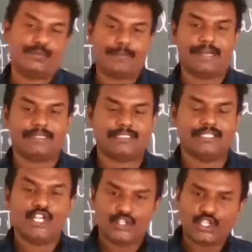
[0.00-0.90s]
parts.
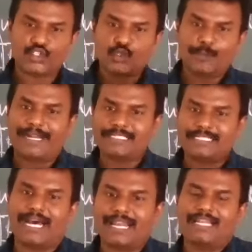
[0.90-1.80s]
Those two parts
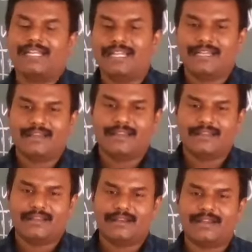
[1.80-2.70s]
are
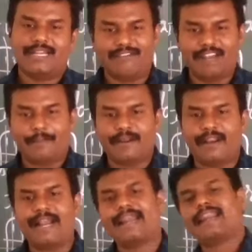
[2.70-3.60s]

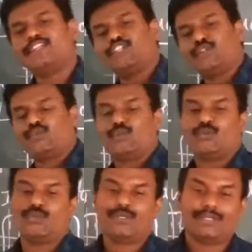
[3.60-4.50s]
developed and reached to
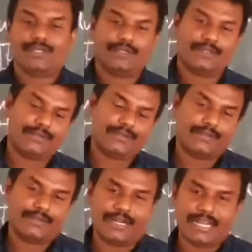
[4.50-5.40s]

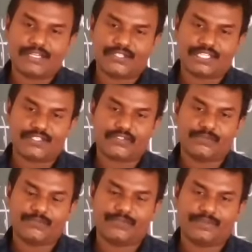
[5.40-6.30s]
adult stage.
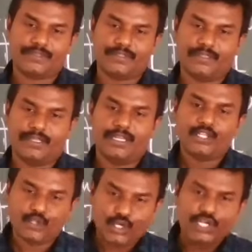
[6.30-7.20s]

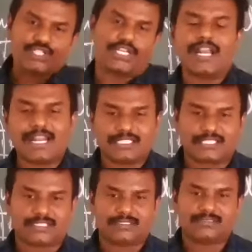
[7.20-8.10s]
Those
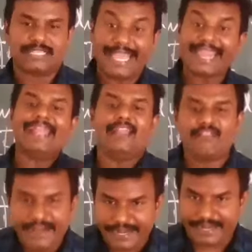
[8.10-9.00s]
adults again
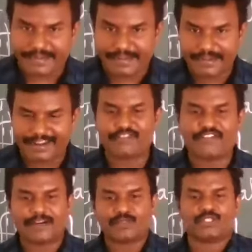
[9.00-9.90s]
divided and
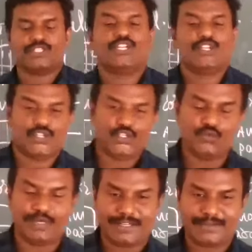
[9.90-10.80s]
forms new
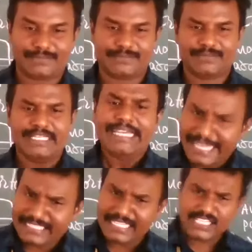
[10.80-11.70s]
one.
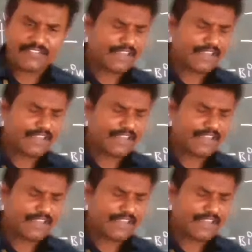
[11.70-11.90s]
In such a